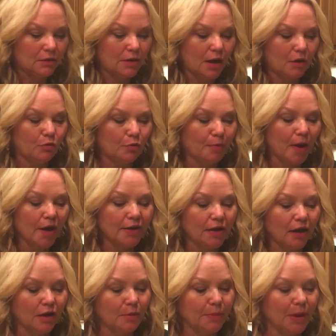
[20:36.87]
Now, we're probably
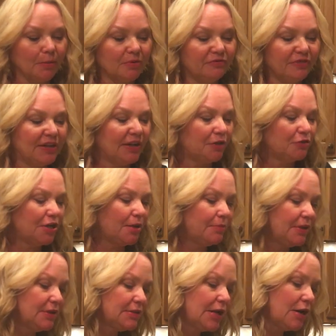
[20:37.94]
not going to be able to videotape
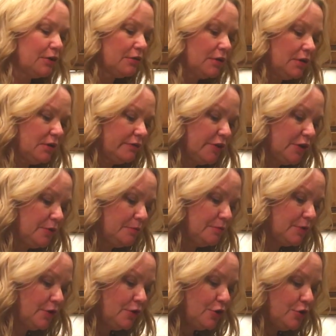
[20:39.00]
the entire thing of
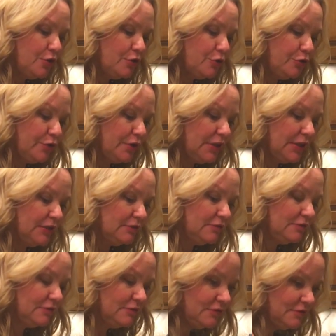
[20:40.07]
him grilling
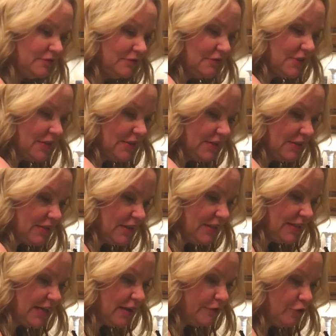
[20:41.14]
because it's going
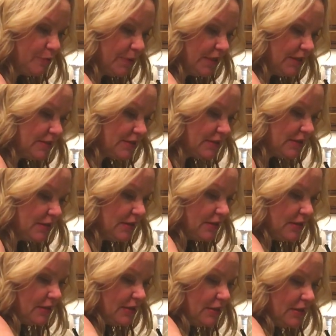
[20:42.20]
to take a few minutes.
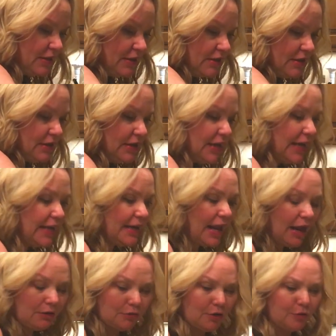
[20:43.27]
And
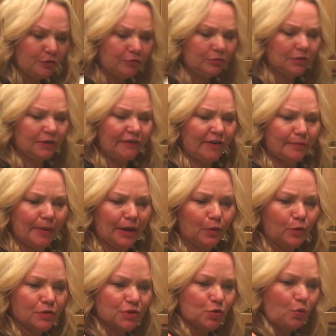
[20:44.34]
I don't know if everybody
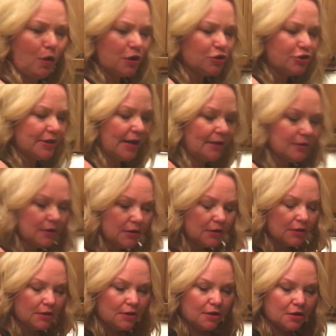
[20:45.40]
wants to watch that.
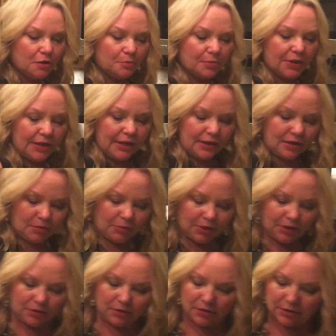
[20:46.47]
But again, I'm going
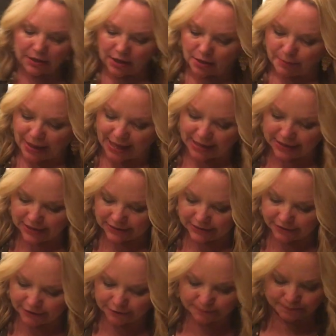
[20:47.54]
to kind of pat it in
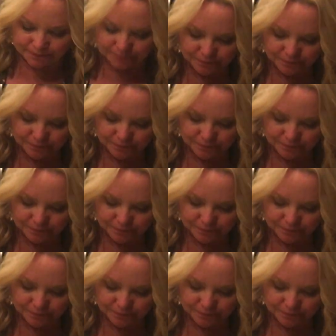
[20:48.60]
there.